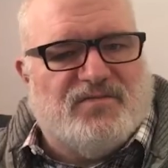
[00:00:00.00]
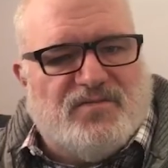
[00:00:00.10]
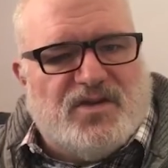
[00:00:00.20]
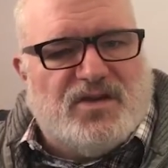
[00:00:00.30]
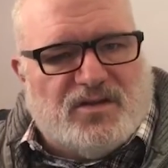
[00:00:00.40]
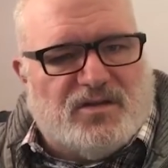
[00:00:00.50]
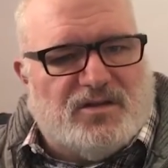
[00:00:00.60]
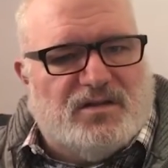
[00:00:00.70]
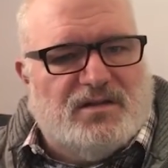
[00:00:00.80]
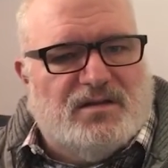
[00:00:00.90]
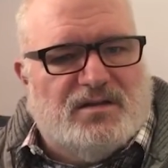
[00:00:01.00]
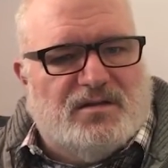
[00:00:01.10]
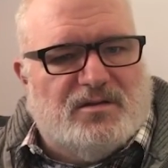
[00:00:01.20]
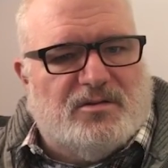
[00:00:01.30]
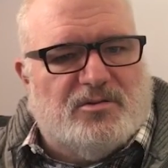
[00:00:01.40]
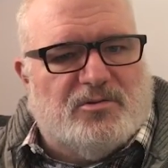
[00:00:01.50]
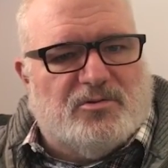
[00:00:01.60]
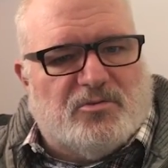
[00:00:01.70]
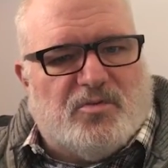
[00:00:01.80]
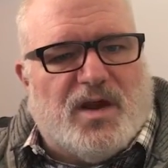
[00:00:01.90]
feel
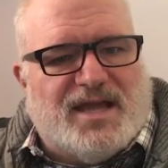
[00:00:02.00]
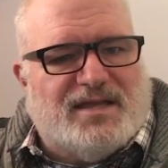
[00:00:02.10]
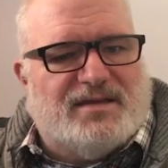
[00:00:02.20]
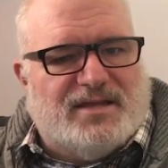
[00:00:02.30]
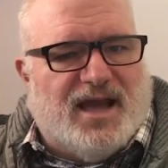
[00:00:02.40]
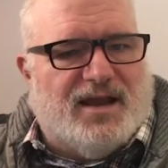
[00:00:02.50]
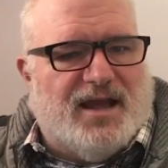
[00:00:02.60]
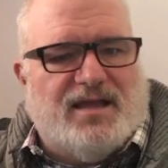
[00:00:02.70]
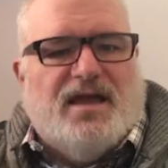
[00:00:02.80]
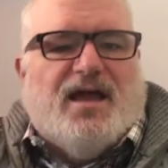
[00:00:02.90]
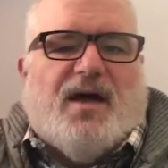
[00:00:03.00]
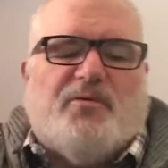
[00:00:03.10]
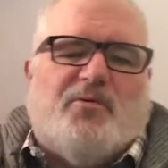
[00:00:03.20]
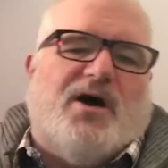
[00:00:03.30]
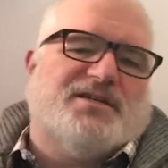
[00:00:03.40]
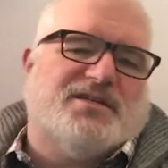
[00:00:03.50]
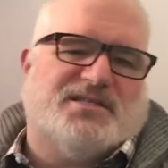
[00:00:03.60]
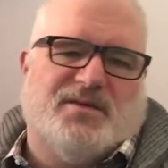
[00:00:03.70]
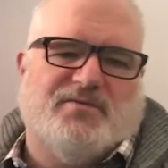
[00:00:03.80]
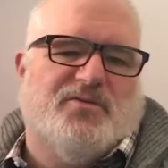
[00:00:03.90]
right yet. I've been watching
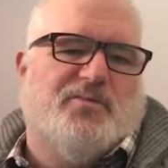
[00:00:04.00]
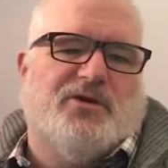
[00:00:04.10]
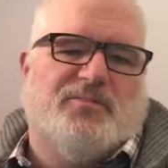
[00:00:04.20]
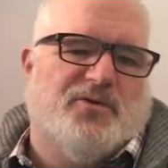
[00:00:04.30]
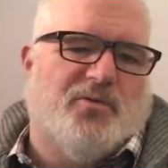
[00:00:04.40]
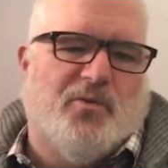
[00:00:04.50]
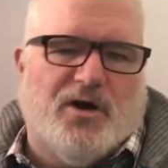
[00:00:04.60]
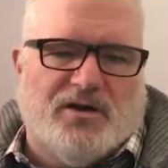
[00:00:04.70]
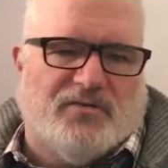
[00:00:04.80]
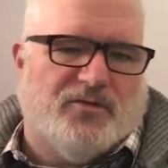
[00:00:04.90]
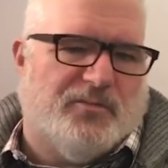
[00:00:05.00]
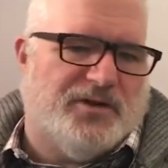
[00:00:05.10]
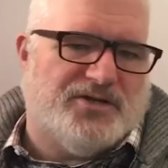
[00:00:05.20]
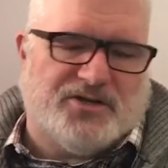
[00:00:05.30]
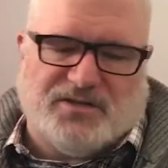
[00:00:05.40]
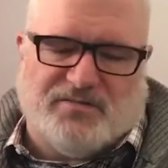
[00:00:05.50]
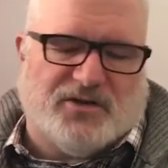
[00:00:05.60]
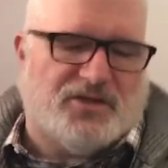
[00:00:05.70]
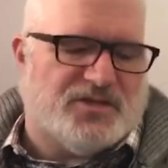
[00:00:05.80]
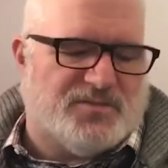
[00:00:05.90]
some of you put up your wonderful pictures of
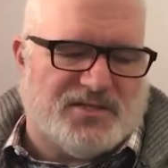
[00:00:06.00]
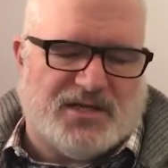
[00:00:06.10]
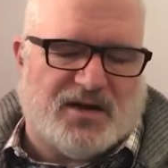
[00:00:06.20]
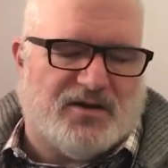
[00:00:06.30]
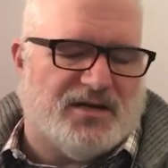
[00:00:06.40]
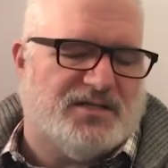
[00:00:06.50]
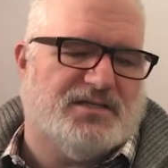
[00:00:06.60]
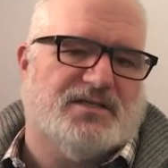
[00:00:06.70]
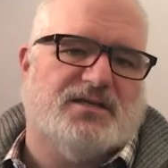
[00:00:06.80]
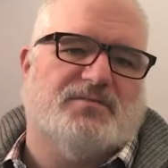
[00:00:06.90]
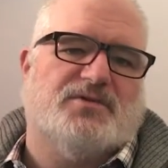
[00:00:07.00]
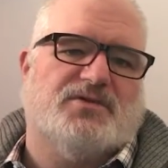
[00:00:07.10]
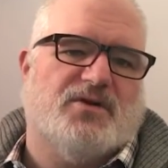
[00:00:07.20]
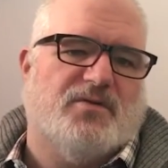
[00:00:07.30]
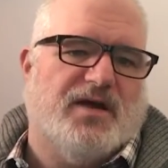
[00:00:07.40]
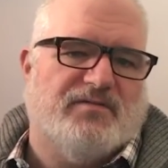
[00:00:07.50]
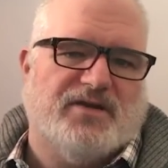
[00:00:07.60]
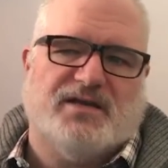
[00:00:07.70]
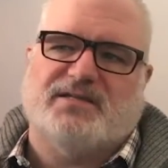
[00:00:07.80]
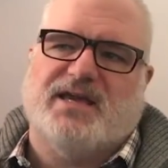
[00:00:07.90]
your Christmas decorations, and I'm so
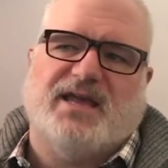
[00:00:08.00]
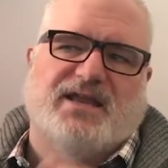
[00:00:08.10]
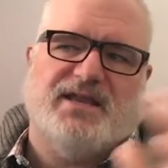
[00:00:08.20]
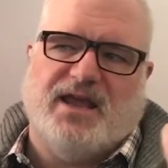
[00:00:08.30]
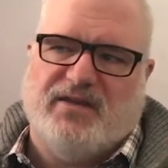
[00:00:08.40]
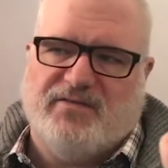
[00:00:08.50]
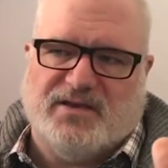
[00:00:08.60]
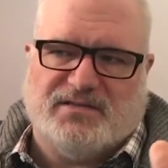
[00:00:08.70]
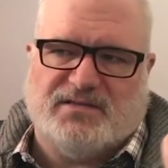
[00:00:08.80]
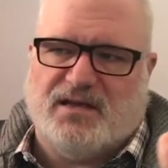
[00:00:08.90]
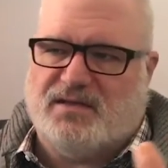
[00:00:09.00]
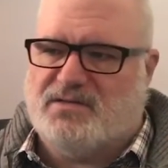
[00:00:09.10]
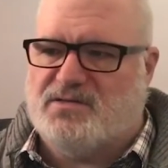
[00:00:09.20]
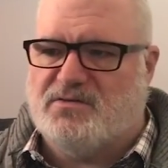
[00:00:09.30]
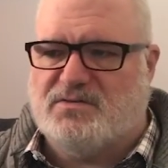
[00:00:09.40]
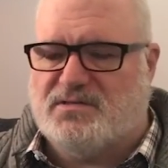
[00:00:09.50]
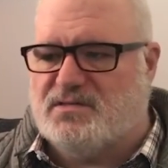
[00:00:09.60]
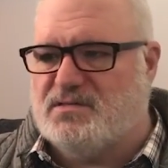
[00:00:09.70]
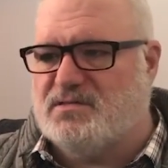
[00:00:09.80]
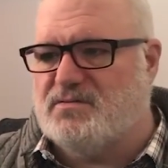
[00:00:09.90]
envious. Sandy Davis,
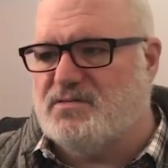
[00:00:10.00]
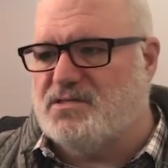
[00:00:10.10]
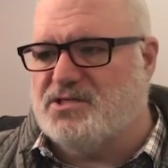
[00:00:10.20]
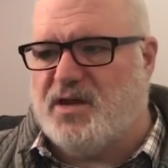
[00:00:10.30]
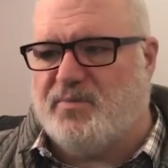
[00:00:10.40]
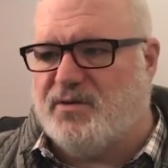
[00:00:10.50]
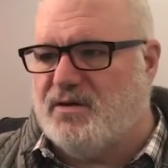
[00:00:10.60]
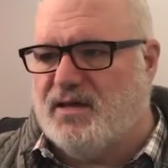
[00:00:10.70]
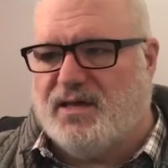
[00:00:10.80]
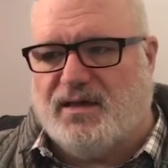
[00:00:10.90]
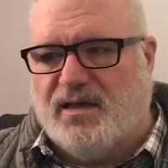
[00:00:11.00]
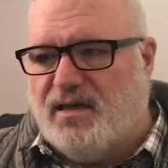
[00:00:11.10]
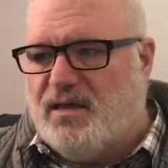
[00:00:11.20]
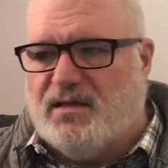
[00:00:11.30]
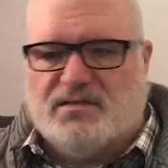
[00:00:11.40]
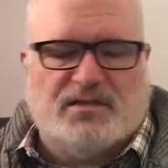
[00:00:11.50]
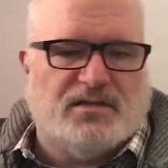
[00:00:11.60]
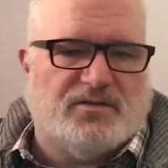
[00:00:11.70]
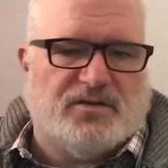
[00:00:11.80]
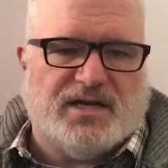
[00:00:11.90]
Susan Shepard, it's
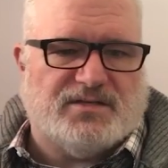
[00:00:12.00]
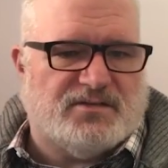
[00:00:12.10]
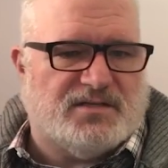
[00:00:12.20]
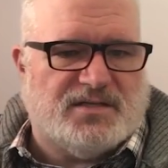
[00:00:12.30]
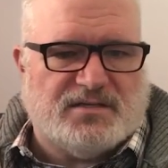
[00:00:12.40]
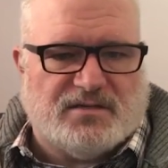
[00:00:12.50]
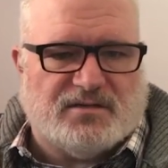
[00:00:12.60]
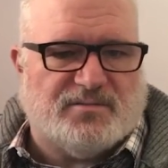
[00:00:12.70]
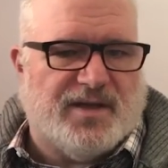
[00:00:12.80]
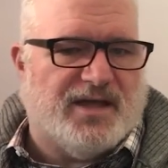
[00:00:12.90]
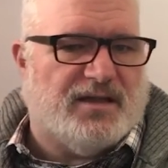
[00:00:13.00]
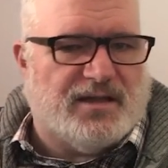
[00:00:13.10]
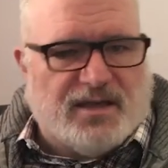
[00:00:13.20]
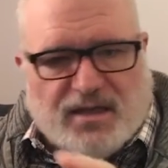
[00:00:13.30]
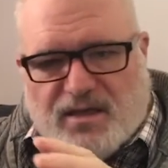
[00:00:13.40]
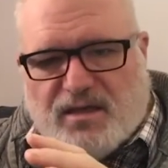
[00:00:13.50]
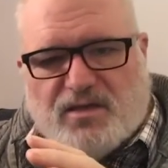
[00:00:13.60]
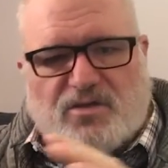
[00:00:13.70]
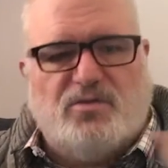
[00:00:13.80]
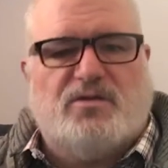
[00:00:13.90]
clear you guys are sisters, man.
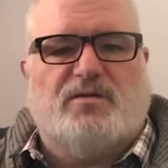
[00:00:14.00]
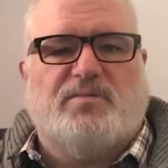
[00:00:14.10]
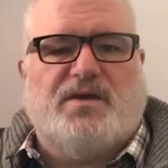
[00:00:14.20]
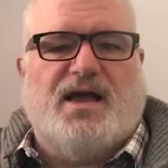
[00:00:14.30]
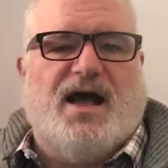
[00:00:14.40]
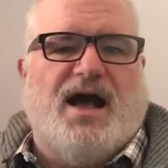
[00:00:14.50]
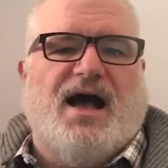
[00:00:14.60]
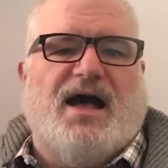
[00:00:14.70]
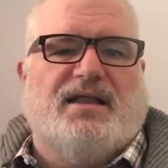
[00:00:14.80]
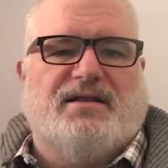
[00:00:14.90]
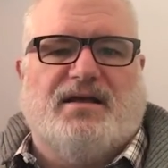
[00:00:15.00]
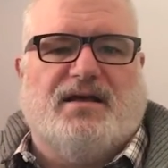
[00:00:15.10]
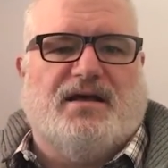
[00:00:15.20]
You could be on